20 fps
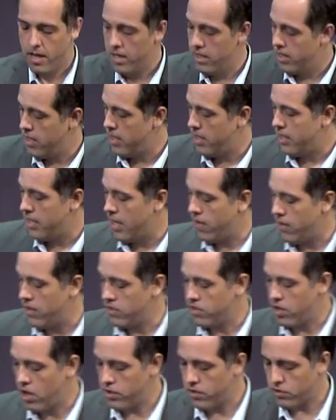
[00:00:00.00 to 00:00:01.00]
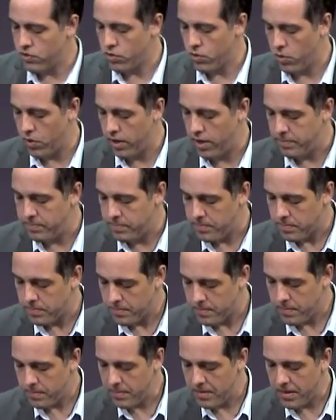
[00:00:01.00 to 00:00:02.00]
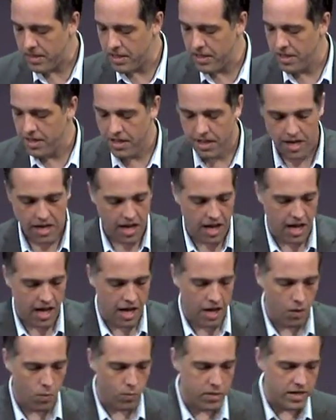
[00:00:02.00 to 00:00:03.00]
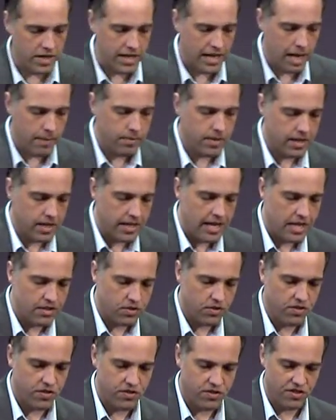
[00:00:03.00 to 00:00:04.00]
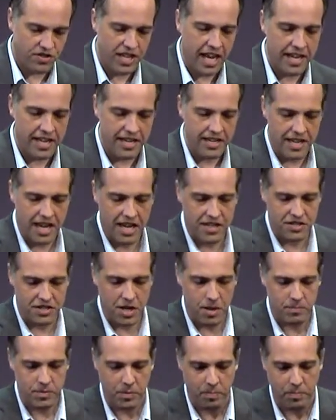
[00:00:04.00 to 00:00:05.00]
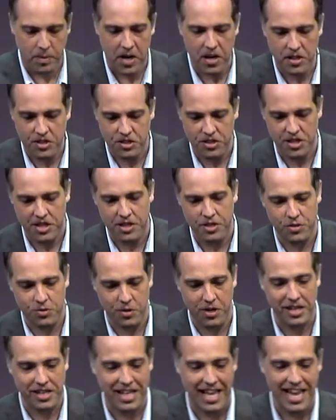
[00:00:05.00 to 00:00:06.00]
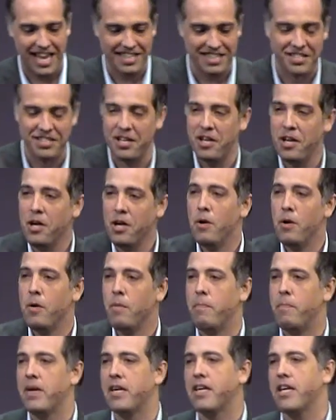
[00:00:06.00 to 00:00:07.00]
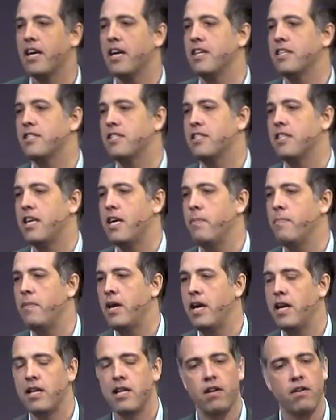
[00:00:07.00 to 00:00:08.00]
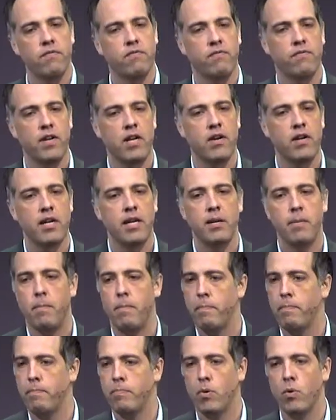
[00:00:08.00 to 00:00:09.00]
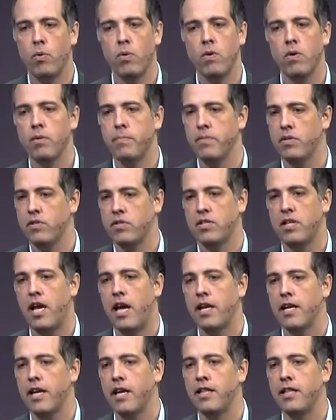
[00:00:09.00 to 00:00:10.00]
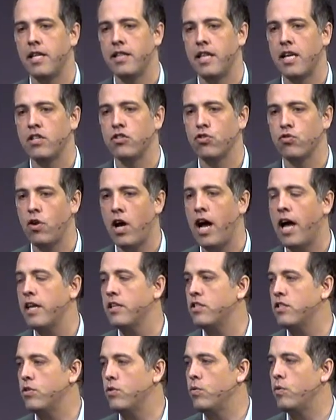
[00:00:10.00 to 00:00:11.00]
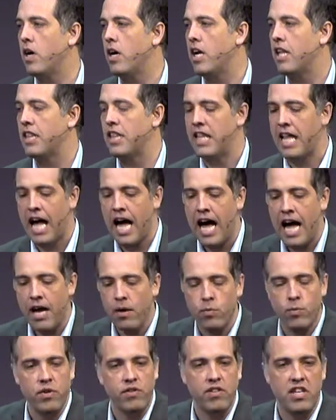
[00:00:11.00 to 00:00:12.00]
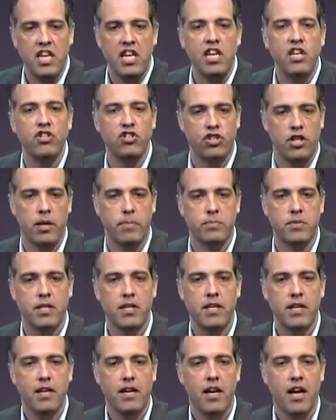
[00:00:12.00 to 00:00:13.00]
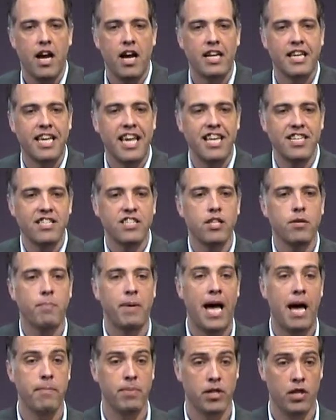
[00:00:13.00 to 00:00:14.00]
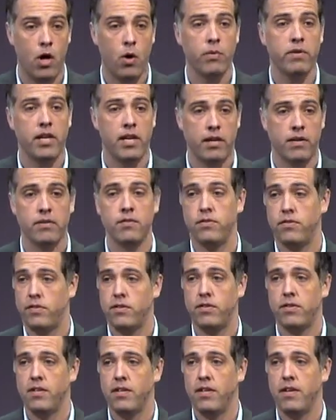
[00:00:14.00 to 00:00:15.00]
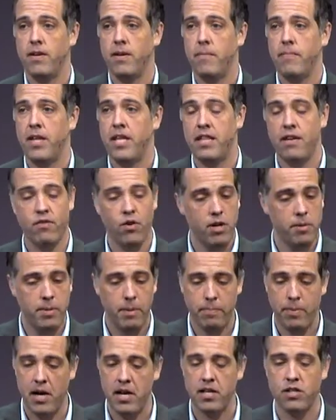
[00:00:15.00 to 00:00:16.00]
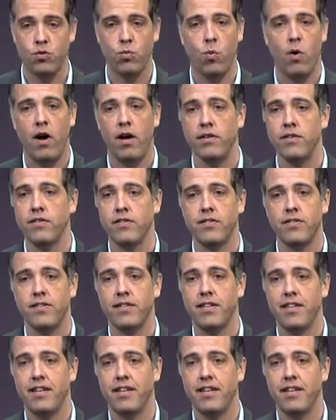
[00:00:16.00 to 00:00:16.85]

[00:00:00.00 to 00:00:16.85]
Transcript: Now, they start the story uh, when Nebuchadnezzar the Second has come to punish the Israelites because they made a very poor mistake in that they tried to ally with Egypt against the Babylonians. And they've already been punished once,